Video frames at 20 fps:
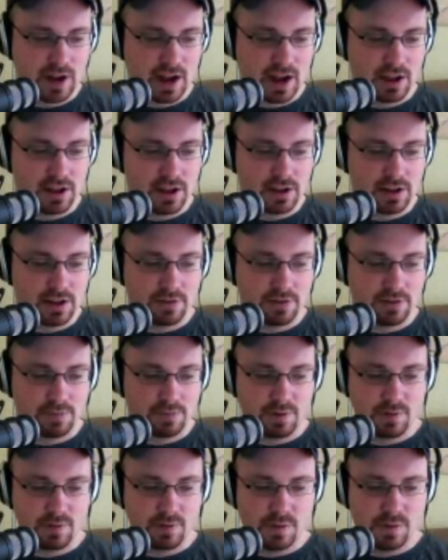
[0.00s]

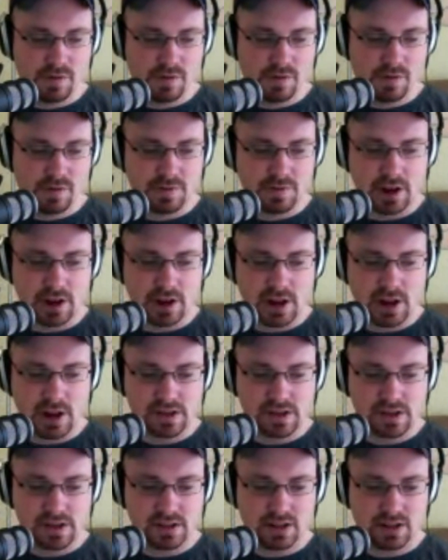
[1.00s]
out
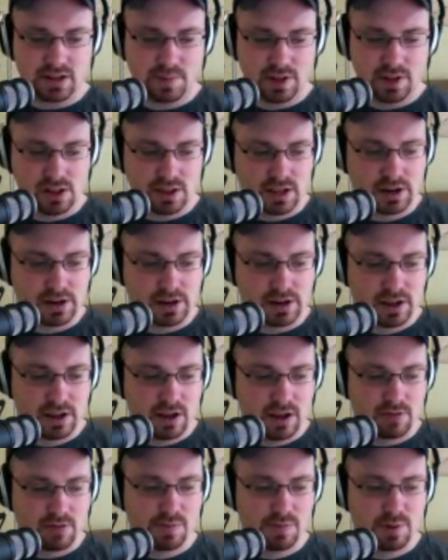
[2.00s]
HTML, and then